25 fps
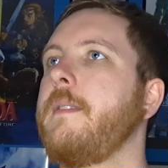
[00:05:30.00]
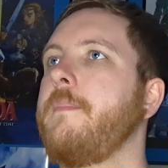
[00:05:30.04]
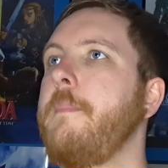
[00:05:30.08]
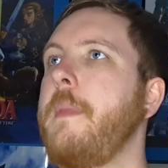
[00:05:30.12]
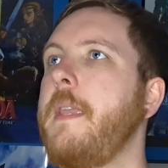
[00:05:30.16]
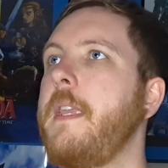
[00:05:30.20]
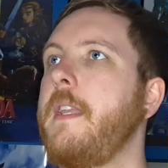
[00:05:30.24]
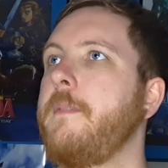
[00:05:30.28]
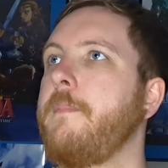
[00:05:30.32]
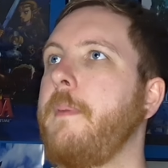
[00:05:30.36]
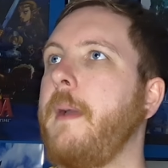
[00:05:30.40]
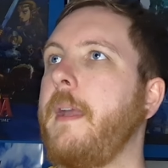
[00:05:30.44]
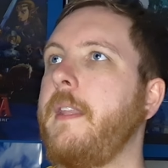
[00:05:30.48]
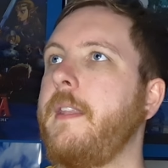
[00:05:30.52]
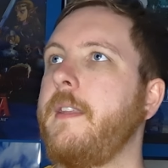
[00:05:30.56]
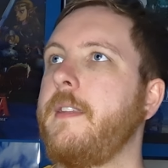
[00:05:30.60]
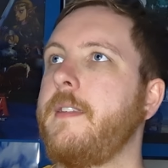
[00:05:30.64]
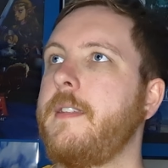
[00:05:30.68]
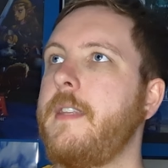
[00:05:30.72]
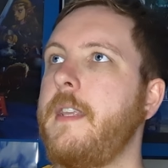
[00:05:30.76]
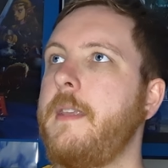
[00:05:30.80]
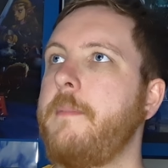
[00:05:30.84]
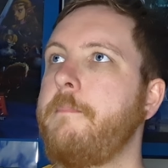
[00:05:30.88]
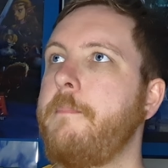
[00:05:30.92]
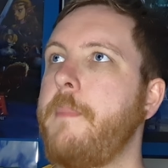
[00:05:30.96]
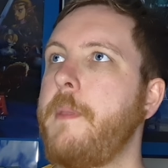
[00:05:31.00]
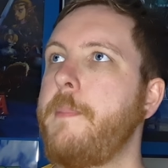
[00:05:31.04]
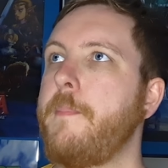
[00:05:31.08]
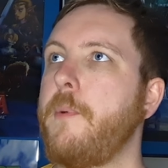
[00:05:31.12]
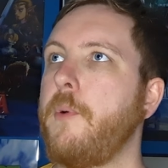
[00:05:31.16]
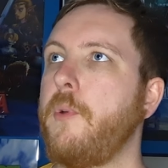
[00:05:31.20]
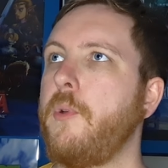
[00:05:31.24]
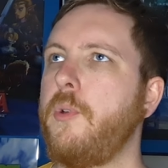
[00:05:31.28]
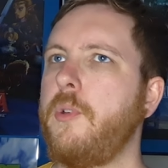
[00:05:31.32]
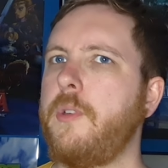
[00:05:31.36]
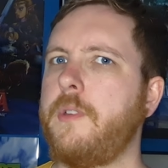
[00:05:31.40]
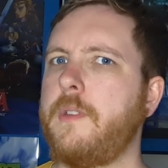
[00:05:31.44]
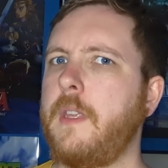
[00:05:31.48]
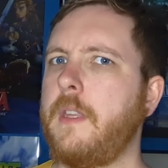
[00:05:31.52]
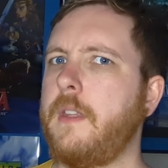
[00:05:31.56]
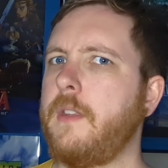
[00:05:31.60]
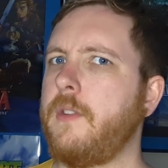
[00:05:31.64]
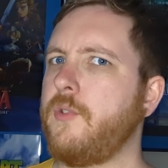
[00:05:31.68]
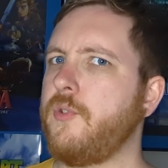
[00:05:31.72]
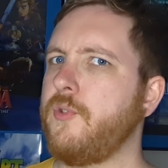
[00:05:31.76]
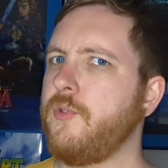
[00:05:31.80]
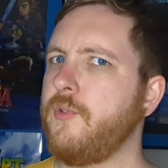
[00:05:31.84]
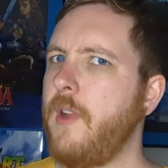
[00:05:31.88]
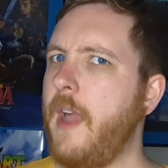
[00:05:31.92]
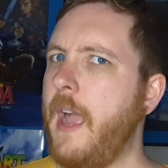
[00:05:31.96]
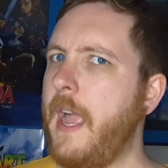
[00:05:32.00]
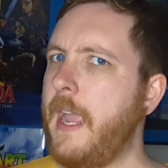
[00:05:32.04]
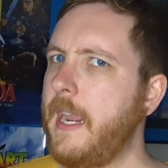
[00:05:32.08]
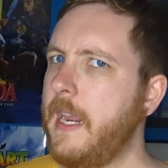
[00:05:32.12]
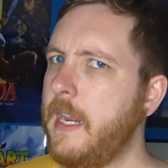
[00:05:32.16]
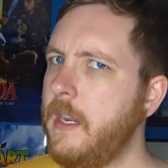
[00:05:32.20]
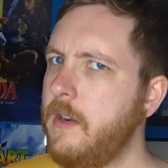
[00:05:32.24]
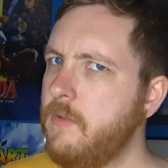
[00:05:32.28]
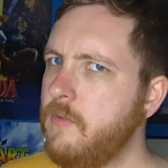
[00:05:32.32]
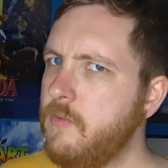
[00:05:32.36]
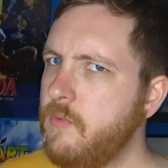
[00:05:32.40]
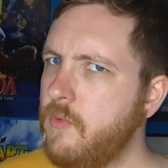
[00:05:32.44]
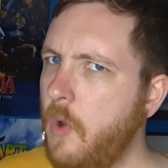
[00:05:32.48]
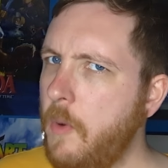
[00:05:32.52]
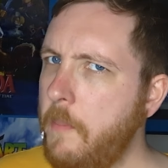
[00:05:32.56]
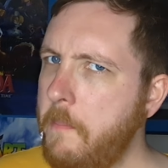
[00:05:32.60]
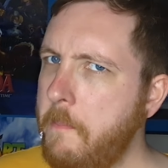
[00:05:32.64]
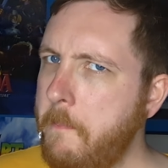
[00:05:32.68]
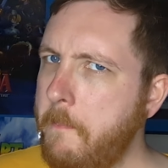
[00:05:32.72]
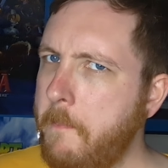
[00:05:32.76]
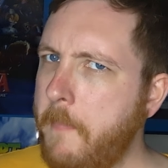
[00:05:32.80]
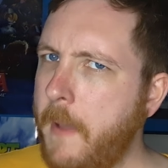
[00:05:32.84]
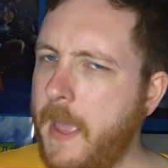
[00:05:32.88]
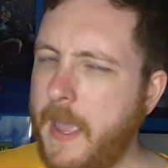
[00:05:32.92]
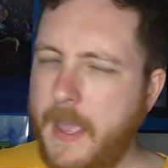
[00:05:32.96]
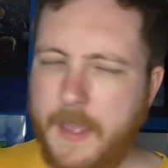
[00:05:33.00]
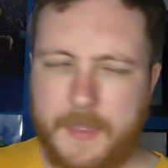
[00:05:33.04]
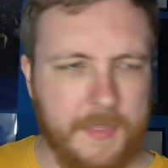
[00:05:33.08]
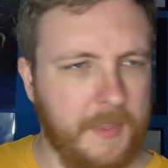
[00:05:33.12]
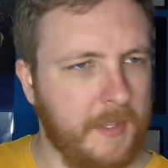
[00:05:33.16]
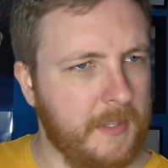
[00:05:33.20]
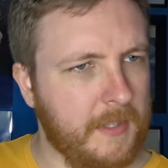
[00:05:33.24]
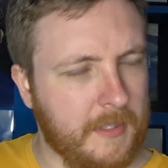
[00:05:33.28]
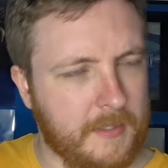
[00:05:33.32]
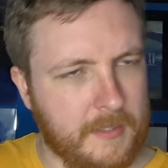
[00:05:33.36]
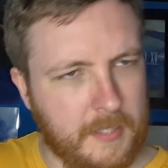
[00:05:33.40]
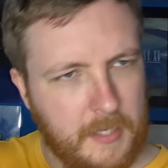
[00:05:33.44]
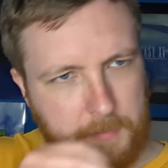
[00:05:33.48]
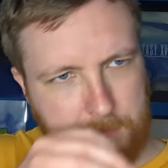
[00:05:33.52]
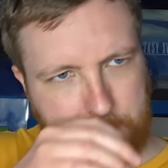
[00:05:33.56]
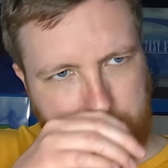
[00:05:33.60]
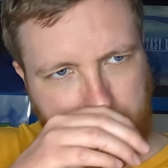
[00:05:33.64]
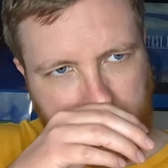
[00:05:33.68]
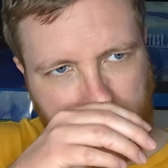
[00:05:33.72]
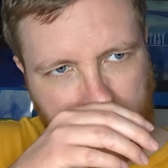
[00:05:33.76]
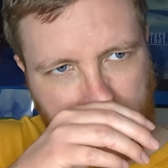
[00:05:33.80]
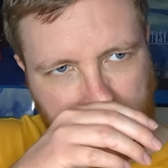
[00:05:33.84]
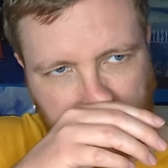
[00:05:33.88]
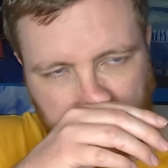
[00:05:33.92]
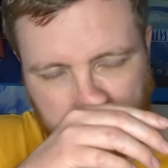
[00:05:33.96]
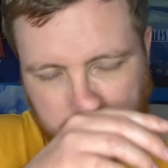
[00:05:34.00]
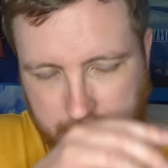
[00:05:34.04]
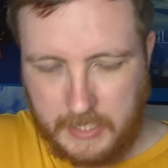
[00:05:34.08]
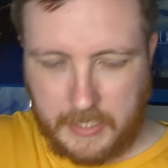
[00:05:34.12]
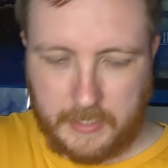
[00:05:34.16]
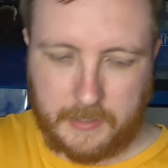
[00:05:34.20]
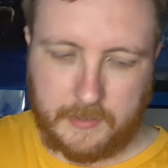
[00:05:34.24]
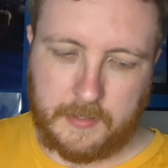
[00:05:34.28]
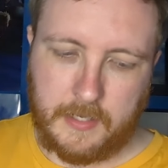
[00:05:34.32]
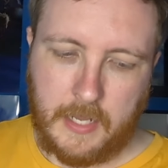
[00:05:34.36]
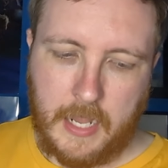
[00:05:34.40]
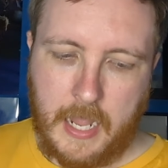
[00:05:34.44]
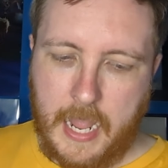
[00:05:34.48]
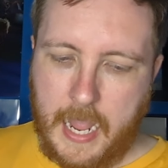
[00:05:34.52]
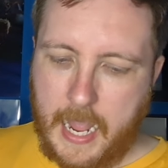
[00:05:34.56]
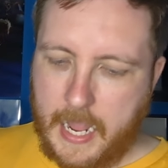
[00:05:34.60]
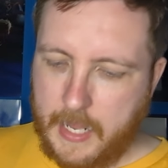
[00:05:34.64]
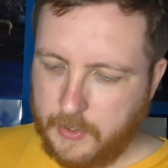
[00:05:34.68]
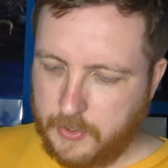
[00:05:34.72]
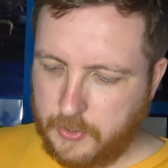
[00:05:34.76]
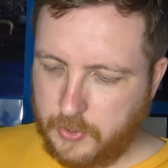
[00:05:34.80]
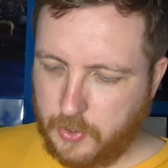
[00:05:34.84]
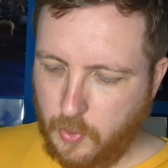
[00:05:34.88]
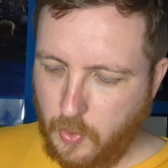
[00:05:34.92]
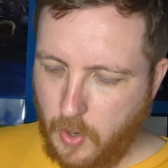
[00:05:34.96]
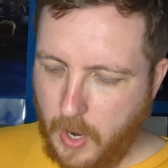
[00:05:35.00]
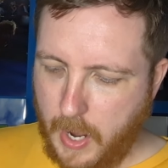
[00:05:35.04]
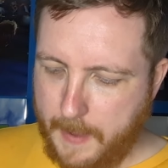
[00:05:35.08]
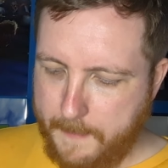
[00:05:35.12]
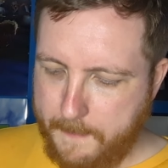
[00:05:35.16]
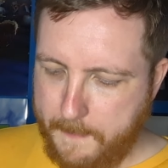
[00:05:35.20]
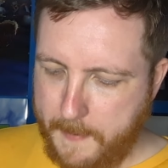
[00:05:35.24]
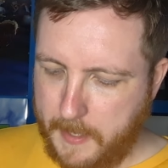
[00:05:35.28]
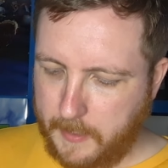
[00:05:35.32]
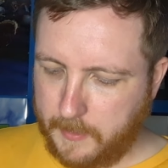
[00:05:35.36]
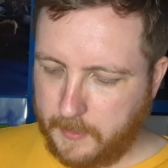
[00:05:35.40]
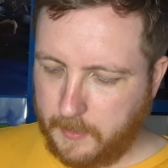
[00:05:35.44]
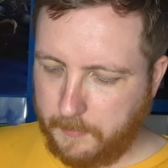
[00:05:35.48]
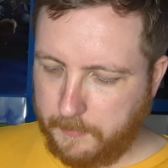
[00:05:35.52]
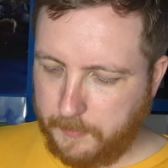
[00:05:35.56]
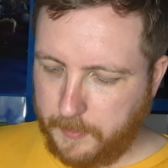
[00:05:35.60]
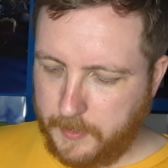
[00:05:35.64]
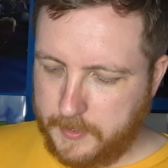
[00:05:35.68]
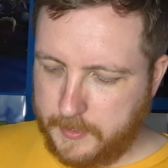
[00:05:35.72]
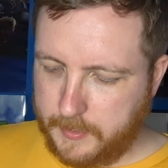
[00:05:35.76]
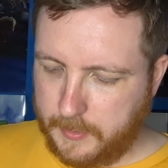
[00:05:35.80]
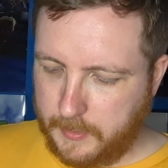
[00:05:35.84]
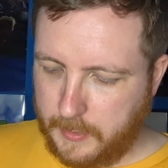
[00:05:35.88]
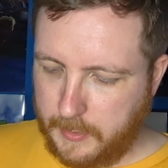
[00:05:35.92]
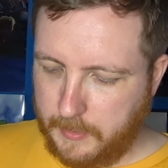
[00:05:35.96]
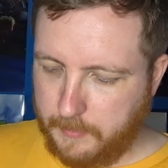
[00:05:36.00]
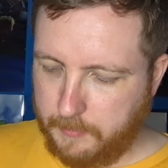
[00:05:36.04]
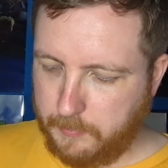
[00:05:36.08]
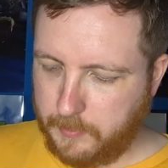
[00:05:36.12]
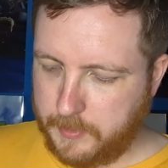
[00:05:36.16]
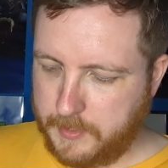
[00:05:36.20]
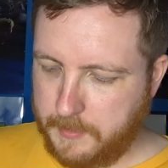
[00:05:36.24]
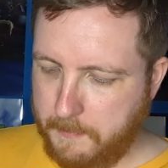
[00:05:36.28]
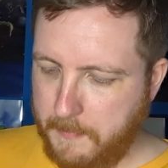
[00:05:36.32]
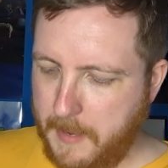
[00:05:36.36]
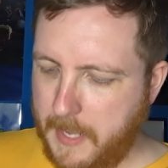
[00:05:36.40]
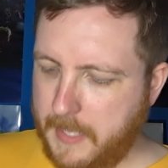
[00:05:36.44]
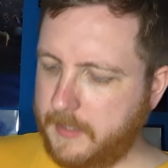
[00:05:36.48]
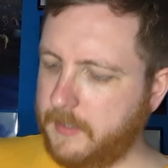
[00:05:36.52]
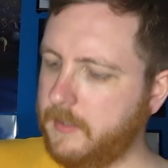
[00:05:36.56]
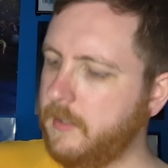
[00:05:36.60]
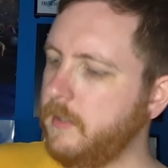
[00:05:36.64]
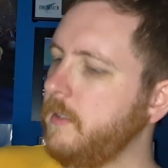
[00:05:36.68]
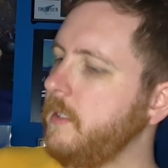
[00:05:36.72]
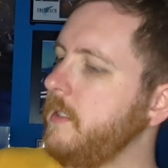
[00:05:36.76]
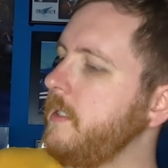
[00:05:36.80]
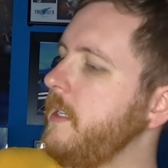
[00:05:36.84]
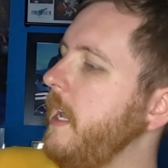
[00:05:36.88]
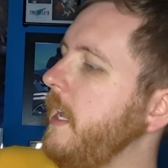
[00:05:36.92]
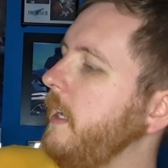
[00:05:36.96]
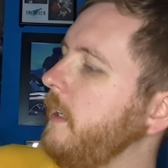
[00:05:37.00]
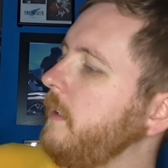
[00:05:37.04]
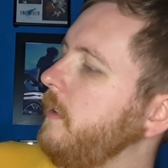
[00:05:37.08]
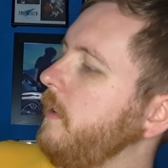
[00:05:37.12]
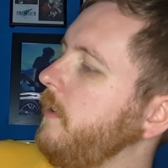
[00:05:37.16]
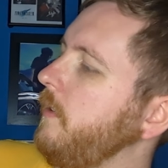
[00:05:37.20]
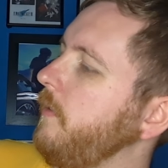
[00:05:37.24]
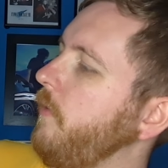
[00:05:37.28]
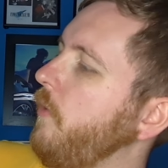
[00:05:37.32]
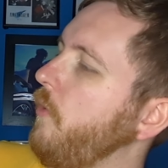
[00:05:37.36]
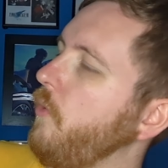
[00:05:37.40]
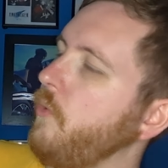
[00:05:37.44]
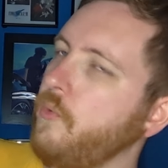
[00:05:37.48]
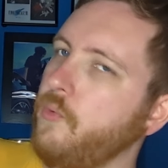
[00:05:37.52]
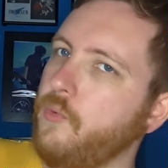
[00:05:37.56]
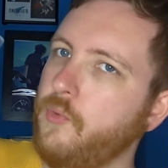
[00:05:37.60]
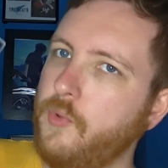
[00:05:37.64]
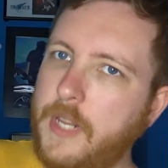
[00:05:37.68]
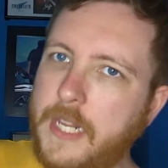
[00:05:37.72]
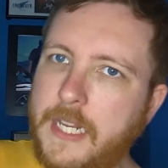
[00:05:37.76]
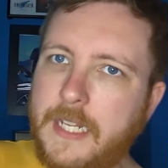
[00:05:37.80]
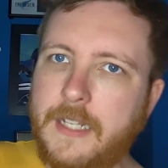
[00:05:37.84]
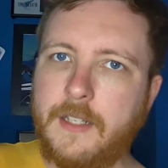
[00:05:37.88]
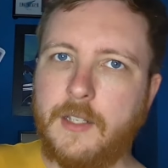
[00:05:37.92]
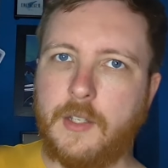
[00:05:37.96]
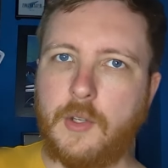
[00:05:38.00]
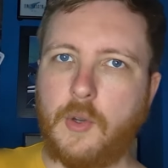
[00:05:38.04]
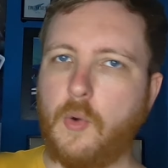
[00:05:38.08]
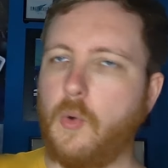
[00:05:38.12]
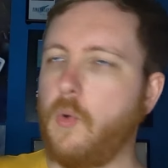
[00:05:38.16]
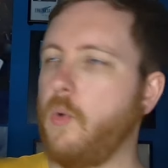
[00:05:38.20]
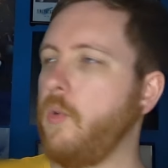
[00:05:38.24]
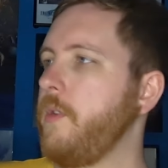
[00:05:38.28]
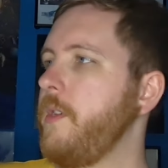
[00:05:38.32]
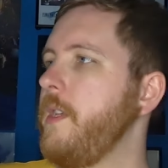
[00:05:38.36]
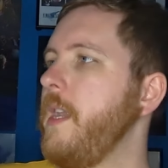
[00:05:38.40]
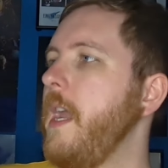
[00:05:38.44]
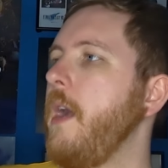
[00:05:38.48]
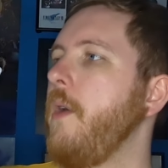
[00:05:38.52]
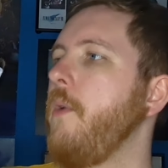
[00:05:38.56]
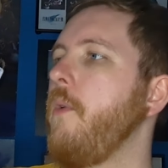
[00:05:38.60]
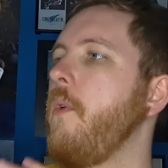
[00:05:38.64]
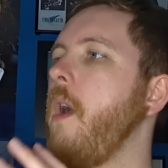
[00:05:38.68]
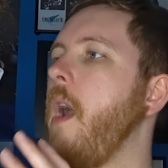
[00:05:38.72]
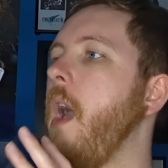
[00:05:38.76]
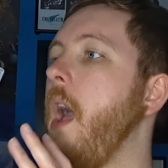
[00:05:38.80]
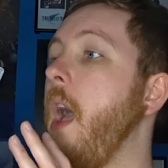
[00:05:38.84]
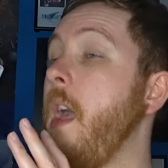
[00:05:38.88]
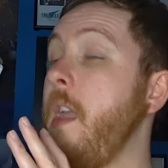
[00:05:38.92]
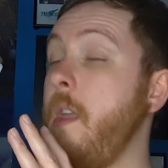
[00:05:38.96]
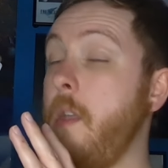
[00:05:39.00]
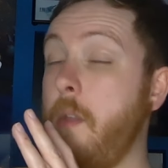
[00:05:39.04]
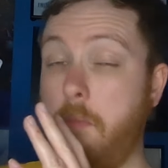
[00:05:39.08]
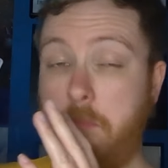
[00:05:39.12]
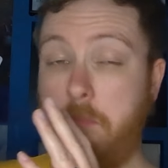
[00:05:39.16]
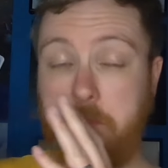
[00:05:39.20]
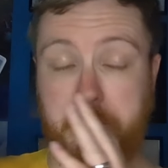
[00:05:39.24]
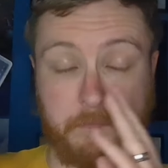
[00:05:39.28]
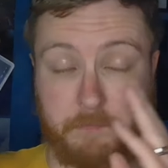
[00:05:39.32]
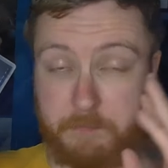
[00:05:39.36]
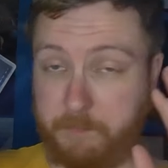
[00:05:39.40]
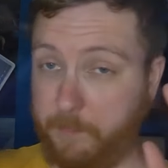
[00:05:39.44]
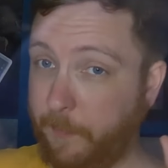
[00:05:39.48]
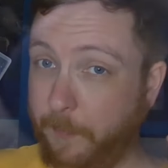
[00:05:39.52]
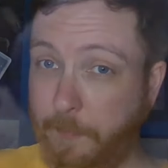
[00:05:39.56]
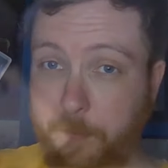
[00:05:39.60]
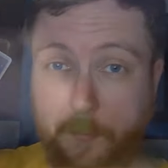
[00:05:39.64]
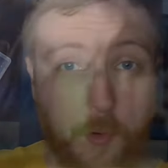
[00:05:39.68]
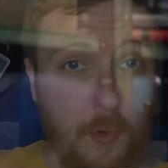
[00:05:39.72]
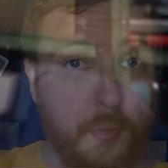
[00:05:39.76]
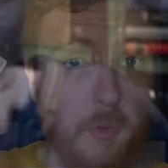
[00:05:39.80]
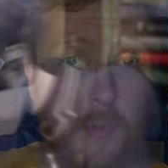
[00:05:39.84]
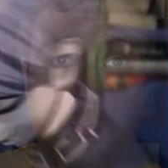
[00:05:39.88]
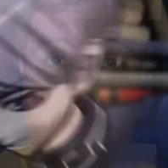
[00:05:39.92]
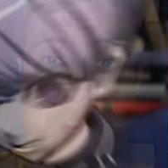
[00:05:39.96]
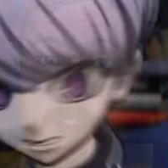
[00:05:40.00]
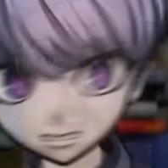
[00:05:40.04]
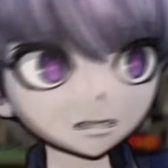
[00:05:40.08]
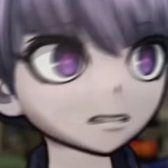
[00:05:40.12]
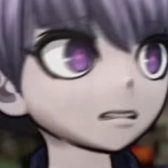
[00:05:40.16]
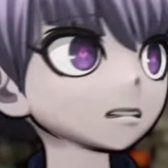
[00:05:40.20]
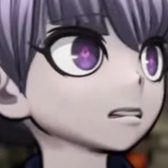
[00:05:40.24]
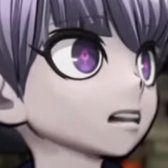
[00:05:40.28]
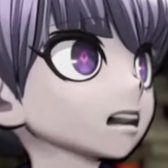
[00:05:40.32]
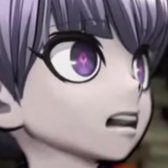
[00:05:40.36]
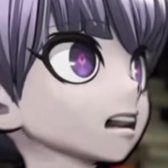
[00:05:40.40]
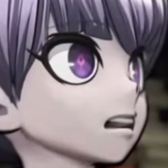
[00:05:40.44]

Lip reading: made by the same people who did Dragonrompa, I think that's how you pronounce it. So I picked up recently, was it Master Detective Raincode? Now, full honesty, I